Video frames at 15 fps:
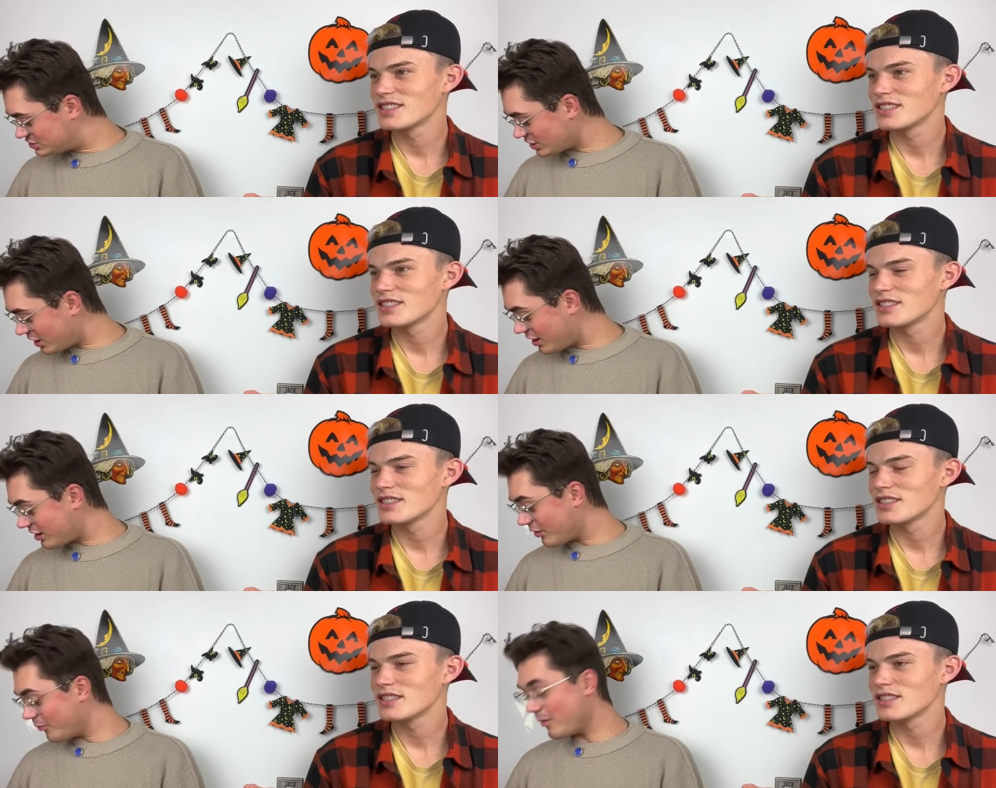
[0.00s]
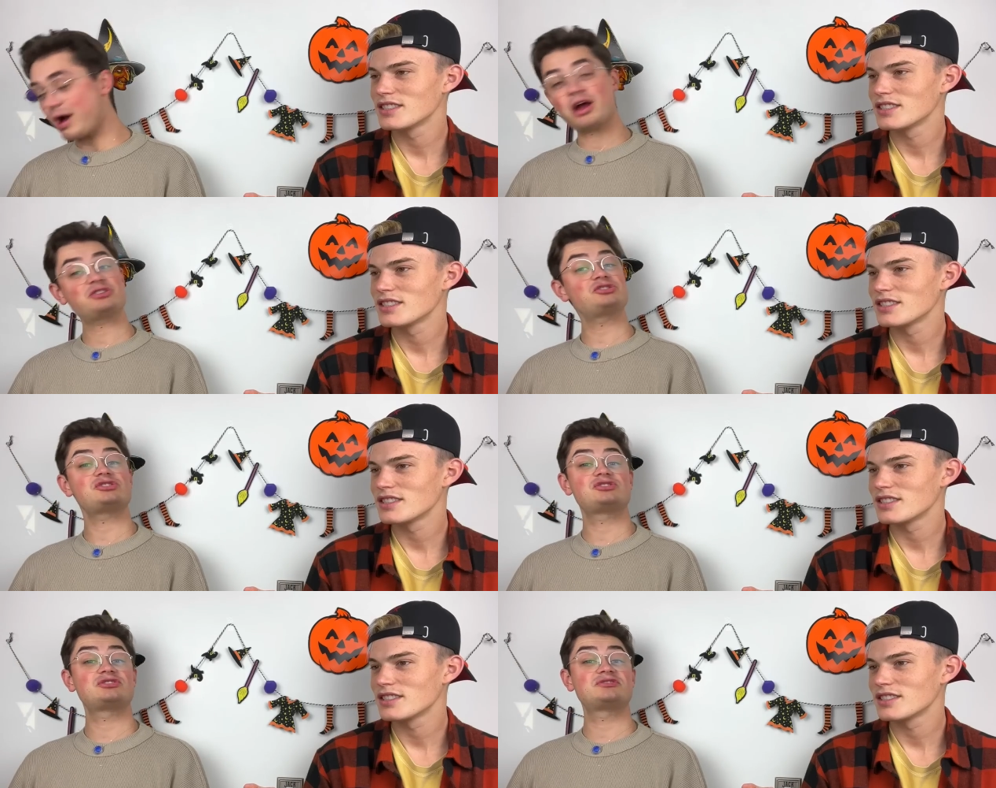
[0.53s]
Speaker 1: dark
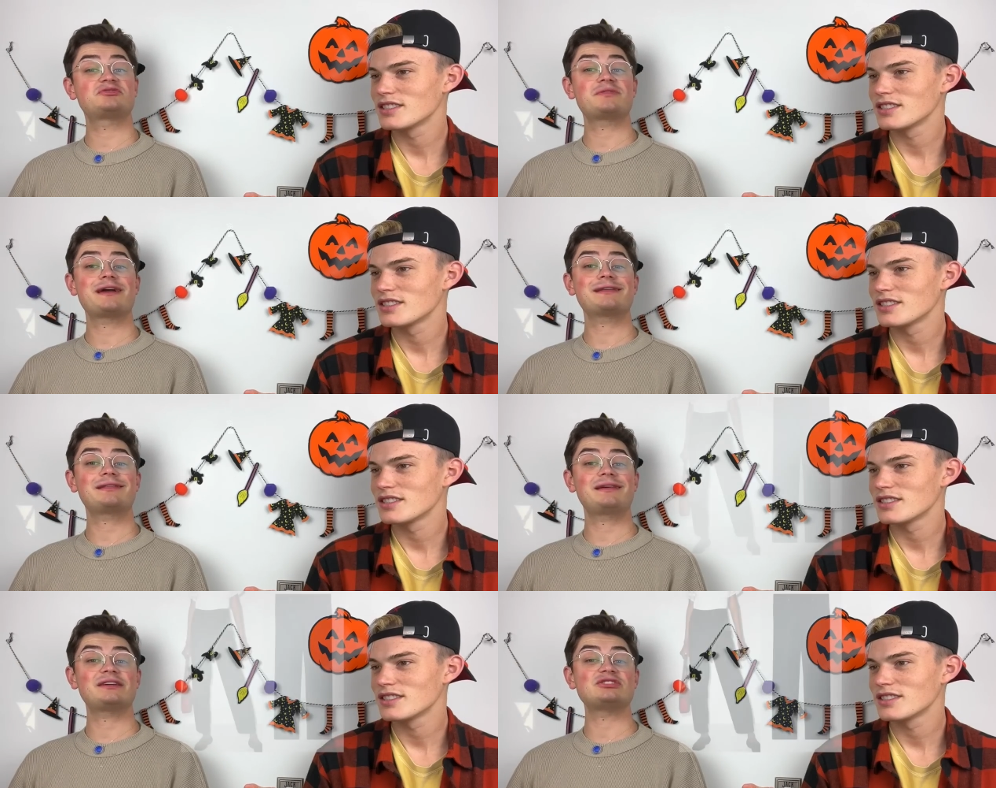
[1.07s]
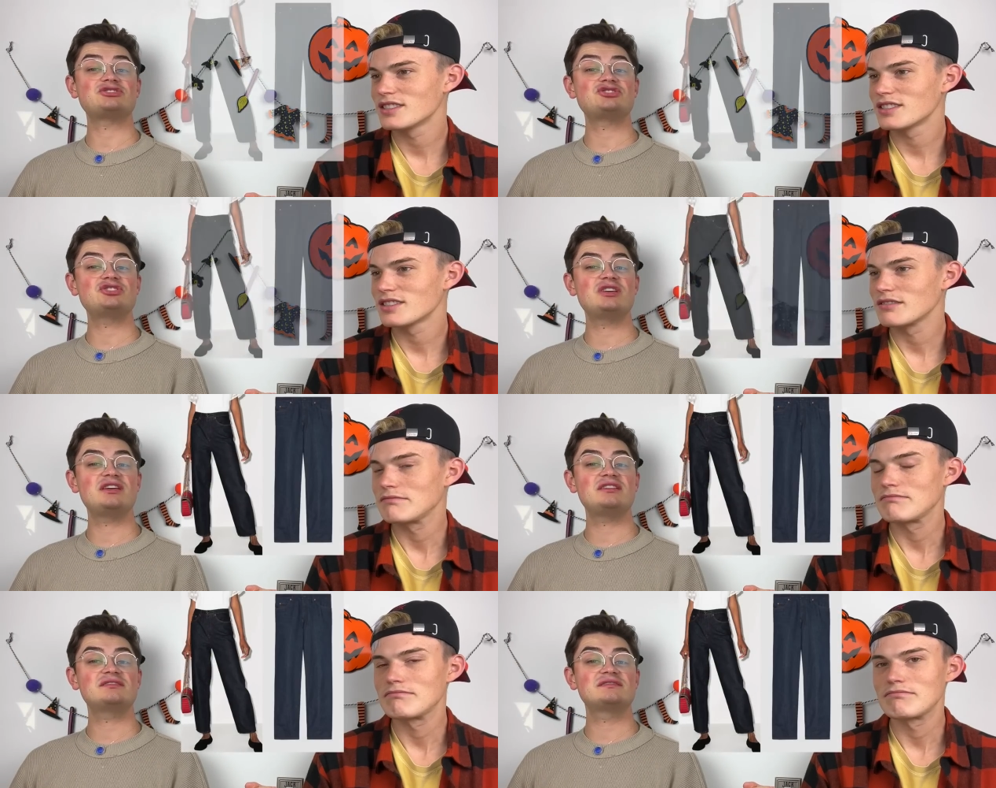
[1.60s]
wash straight leg
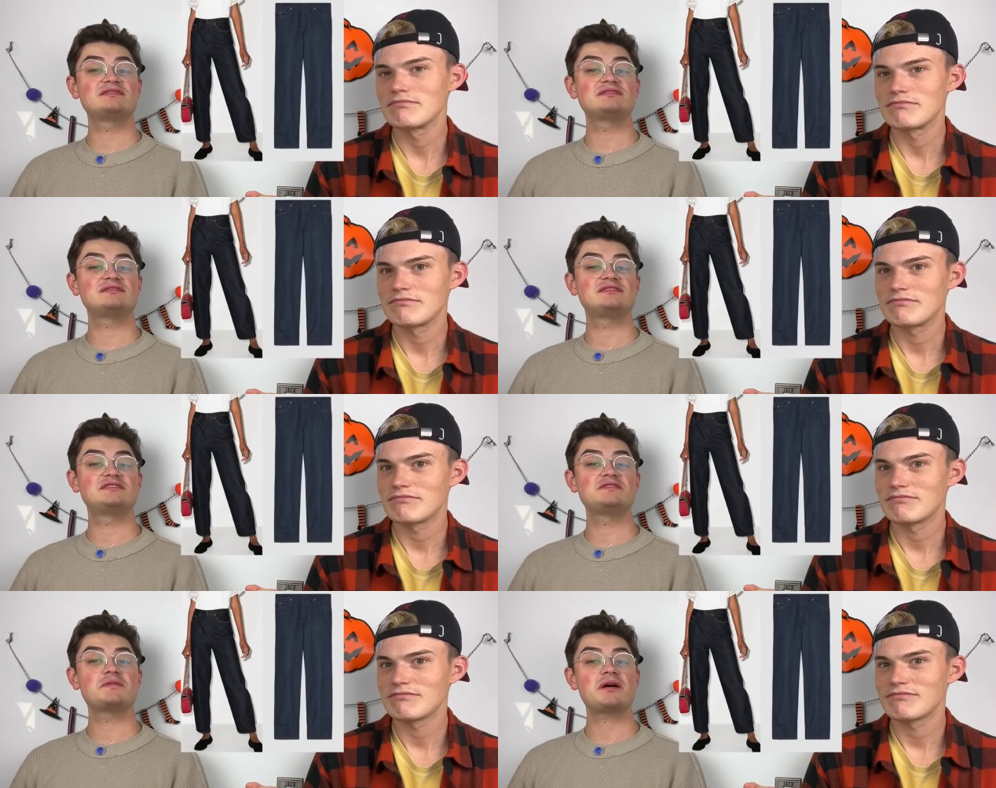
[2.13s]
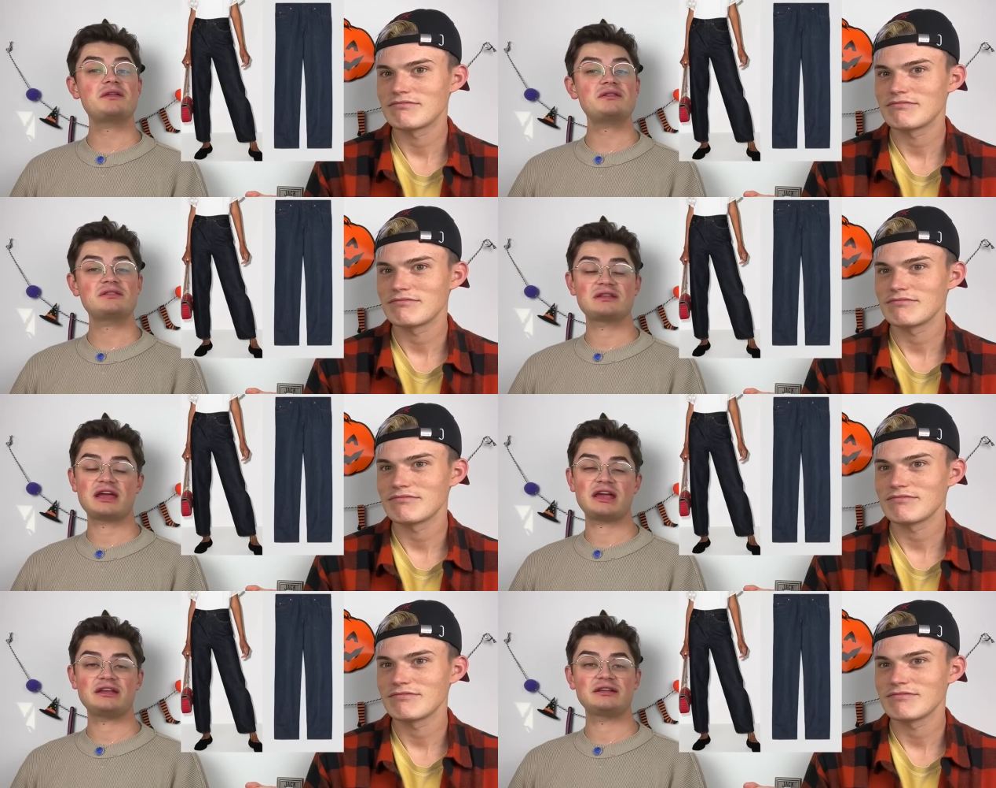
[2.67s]
jeans,
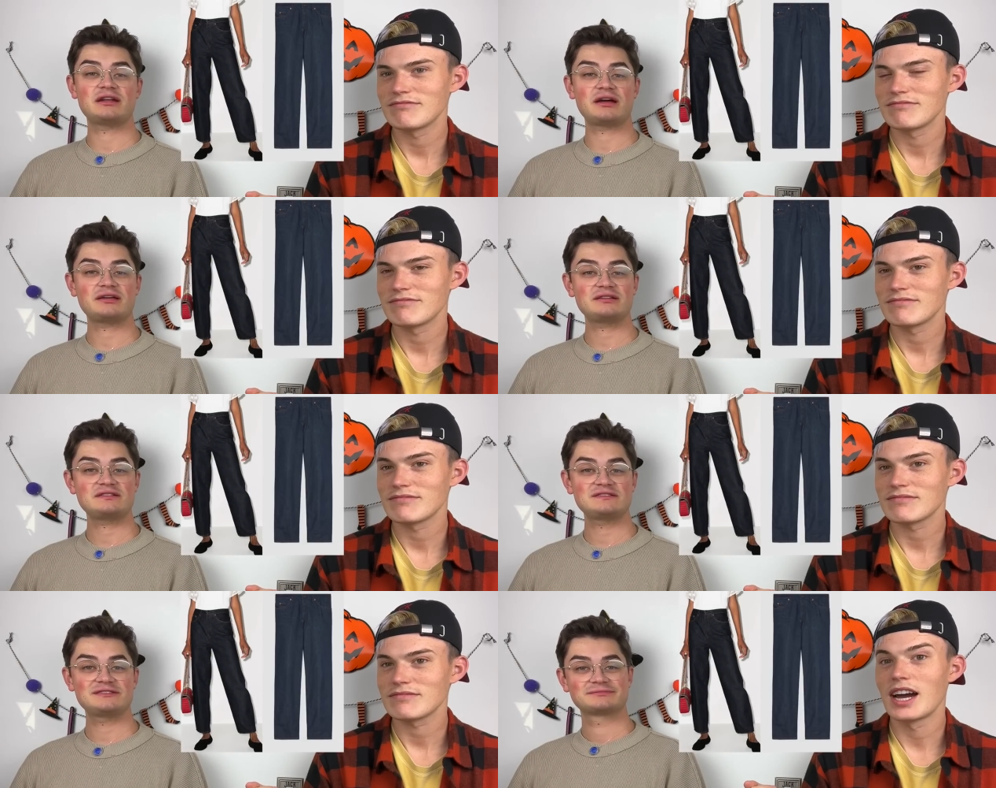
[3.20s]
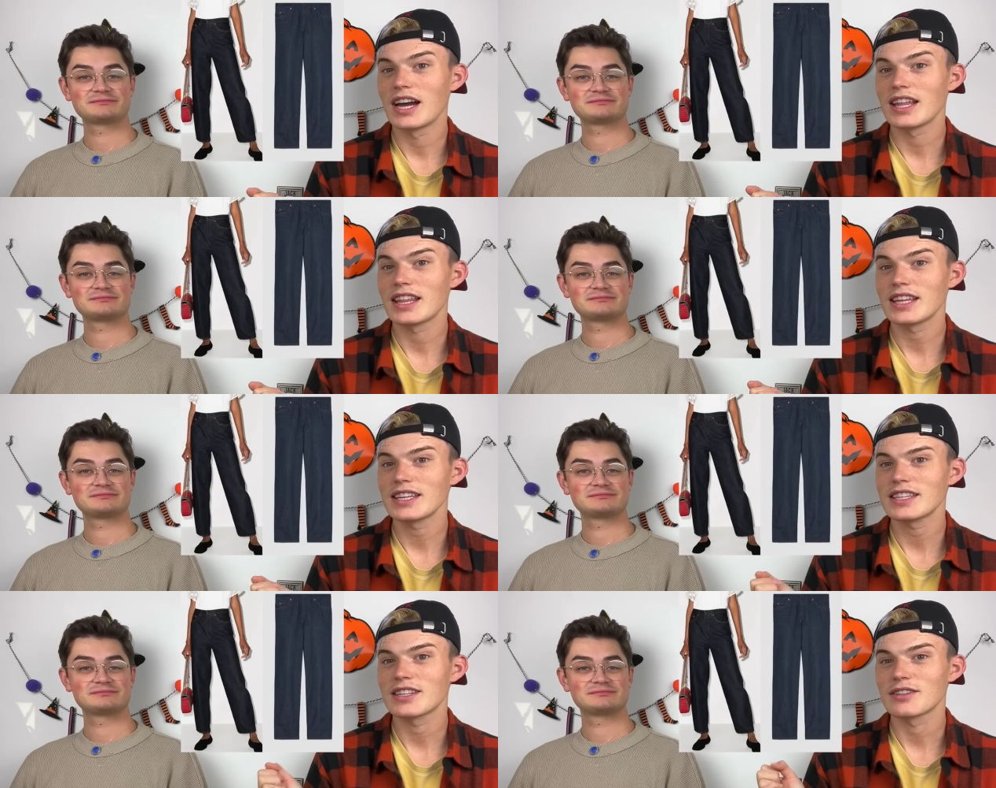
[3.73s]
$280.
Speaker 2: I
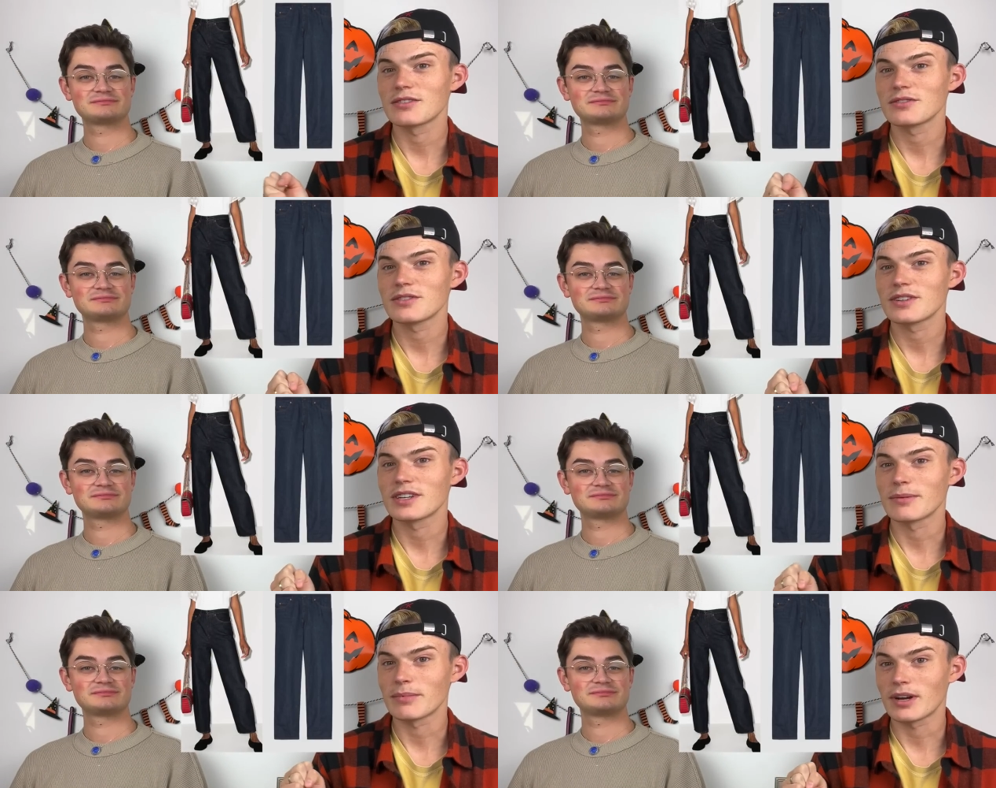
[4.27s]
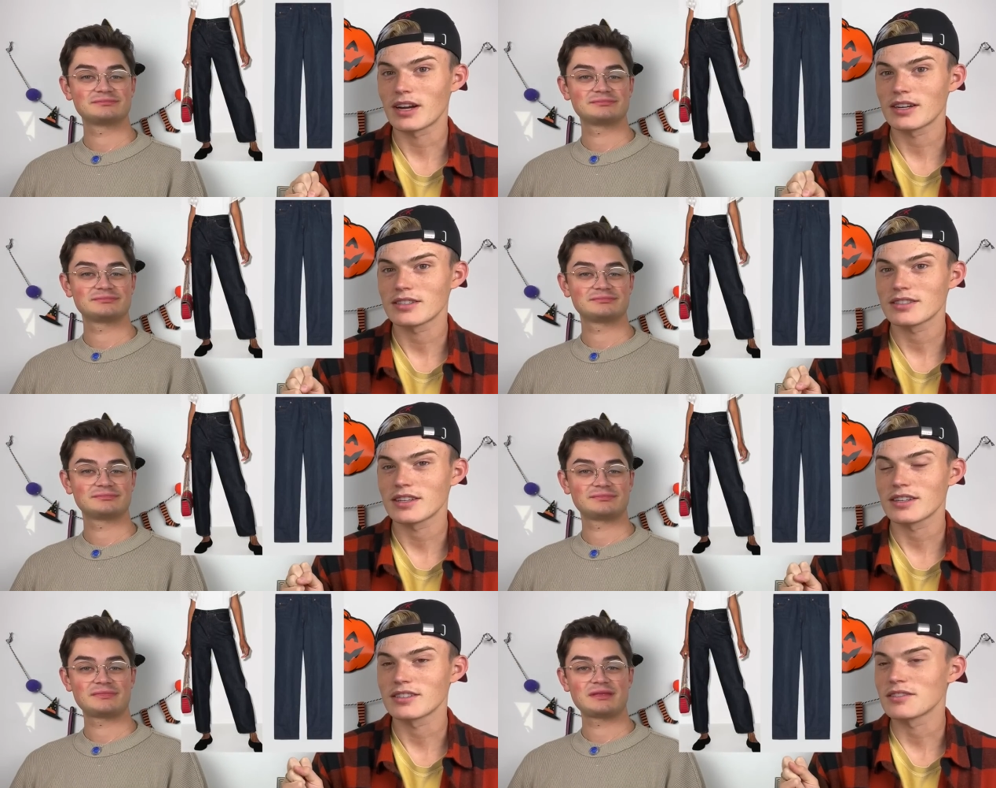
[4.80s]
think that those are in a box headed